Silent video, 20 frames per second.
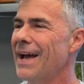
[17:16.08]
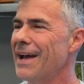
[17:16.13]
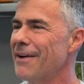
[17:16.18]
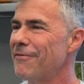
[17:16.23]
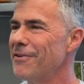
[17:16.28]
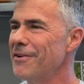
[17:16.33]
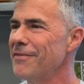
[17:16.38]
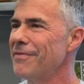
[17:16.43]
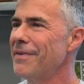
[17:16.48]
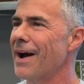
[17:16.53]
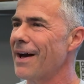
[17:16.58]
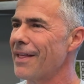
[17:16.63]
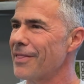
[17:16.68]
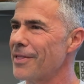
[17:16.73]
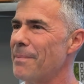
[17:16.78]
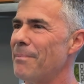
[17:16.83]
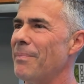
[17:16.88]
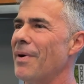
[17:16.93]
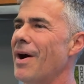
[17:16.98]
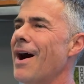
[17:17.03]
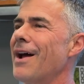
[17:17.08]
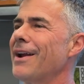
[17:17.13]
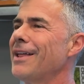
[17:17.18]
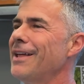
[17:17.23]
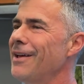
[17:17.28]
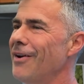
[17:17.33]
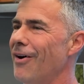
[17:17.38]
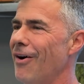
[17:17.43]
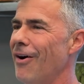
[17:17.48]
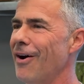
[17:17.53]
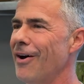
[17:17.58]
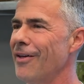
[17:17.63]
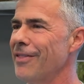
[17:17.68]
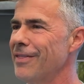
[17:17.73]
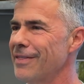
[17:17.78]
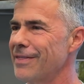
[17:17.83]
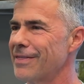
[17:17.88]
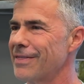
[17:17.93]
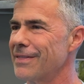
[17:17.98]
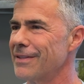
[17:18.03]
if you've got the body
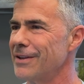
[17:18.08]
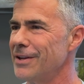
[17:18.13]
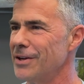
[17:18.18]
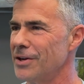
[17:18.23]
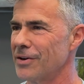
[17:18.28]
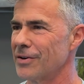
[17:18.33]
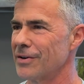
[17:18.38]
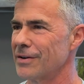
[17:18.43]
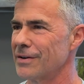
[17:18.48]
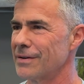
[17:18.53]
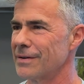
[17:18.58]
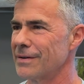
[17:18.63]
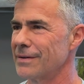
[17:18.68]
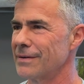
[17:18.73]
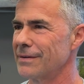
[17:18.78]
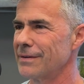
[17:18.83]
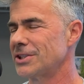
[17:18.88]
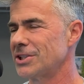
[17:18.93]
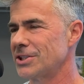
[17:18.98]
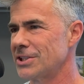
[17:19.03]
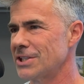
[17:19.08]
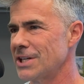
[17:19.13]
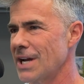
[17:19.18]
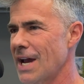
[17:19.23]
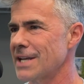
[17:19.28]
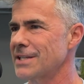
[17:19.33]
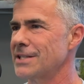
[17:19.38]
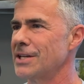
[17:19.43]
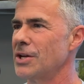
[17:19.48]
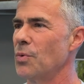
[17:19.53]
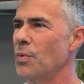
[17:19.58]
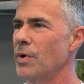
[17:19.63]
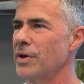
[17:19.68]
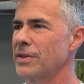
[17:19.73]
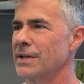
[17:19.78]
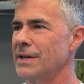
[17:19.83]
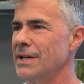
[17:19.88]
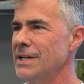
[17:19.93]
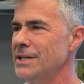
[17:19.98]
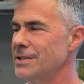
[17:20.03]
on your chassis with
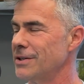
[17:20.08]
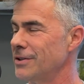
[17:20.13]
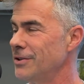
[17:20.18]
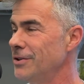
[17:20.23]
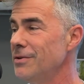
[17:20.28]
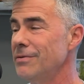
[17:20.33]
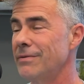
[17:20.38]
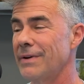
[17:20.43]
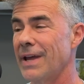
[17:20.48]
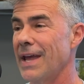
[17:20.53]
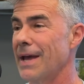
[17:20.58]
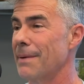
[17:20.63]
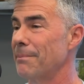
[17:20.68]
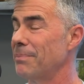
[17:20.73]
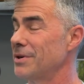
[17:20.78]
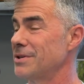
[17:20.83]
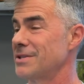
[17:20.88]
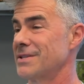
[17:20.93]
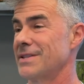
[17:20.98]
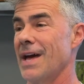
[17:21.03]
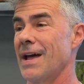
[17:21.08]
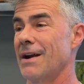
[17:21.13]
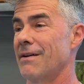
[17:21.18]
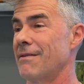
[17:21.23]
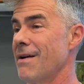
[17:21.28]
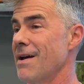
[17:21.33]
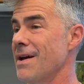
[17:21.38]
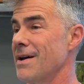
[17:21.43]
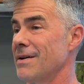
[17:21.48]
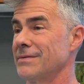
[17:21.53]
an engine, you can't push that around.